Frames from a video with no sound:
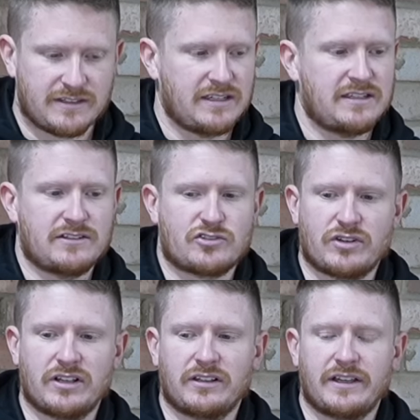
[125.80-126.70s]
the
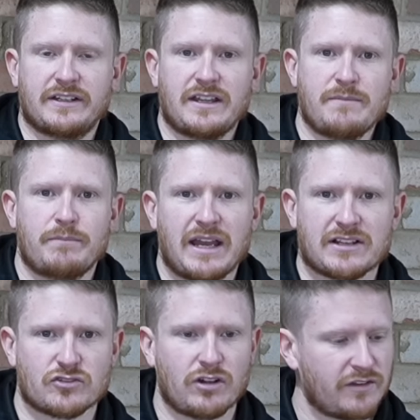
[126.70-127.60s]
drill and
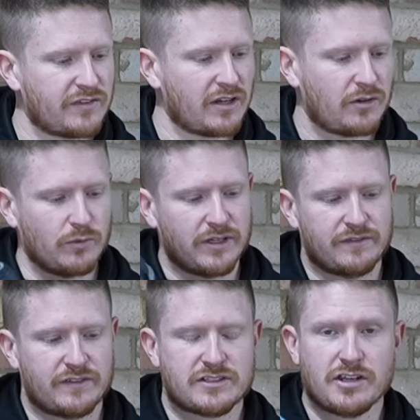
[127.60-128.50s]
impact driver
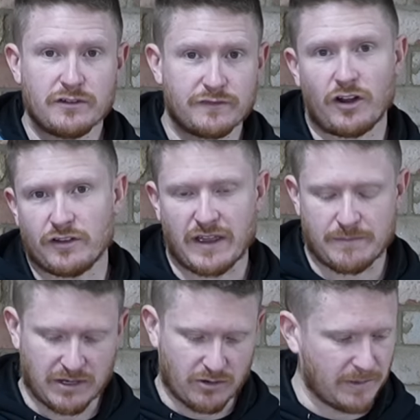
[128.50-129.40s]
with 2
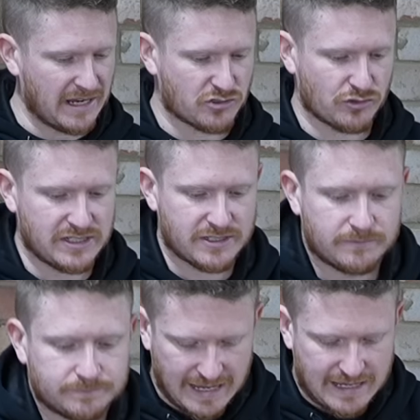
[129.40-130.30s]
5-amp-hour
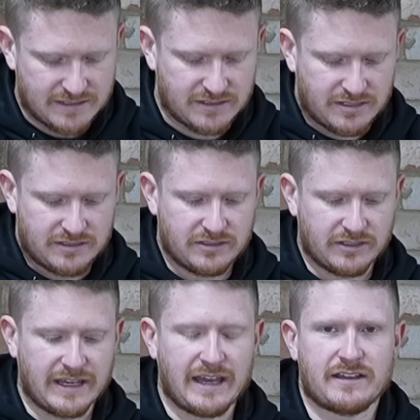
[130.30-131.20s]
batteries, and
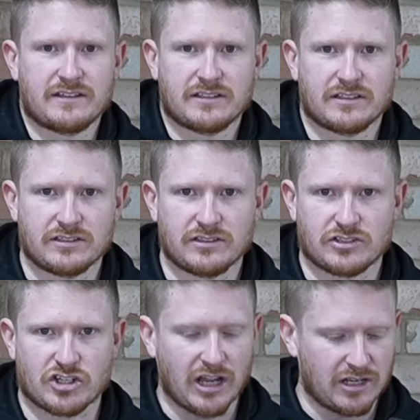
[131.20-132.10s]
you get
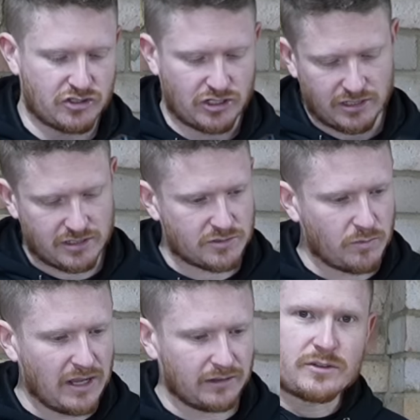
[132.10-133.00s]
your charger as
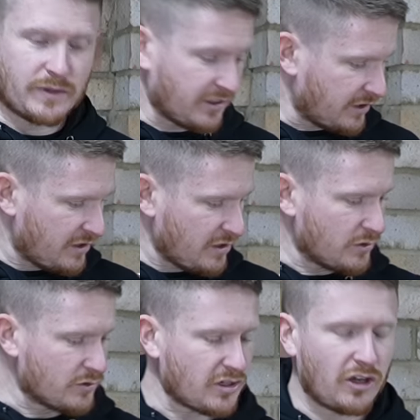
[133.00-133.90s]
well. So we're going to
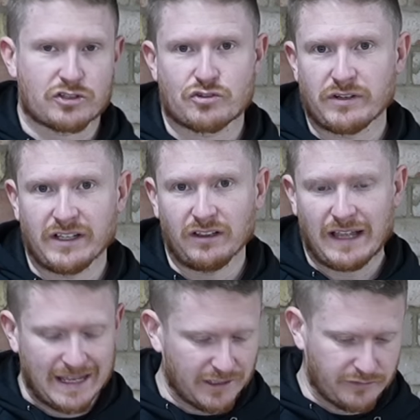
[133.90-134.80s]
use our
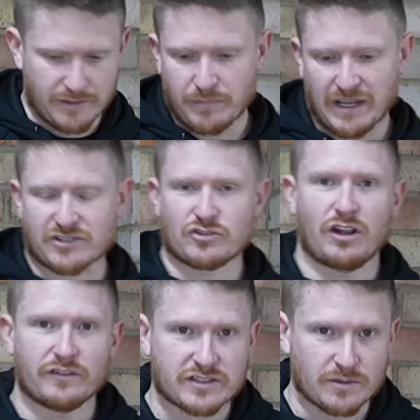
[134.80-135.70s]
drill and our impact
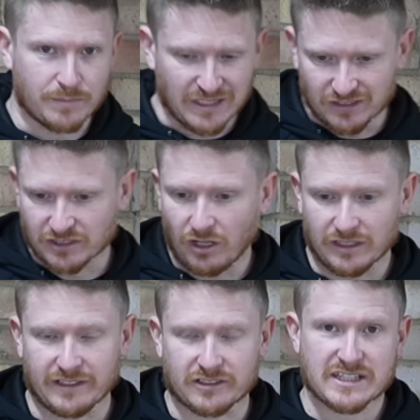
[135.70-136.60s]
driver to build our
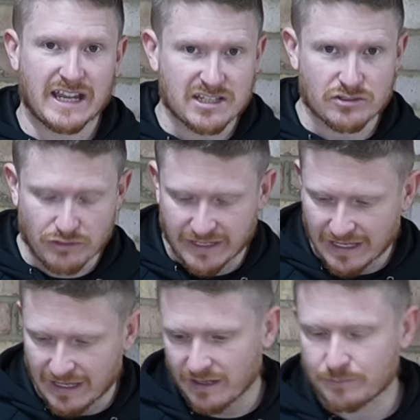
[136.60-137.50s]
little test rig
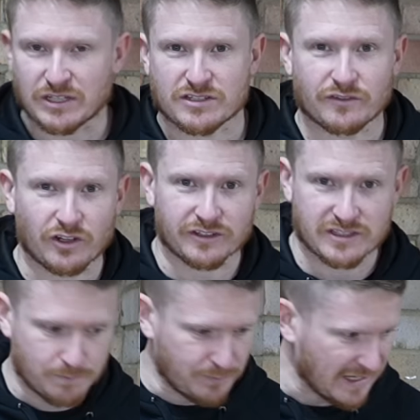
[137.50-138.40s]
here, because I've got
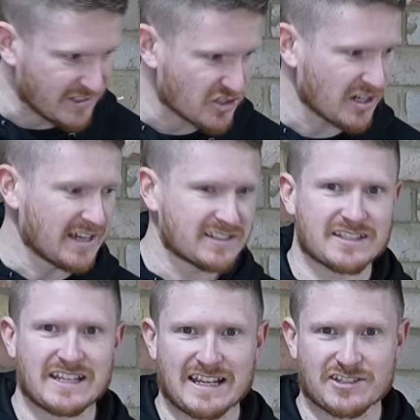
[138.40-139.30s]
this bench
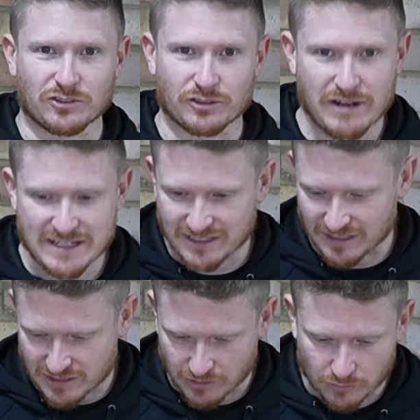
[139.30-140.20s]
to test all the rest of
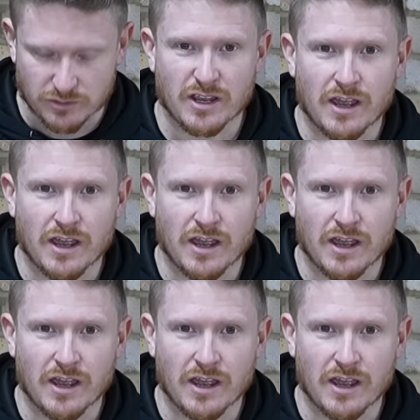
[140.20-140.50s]
the tools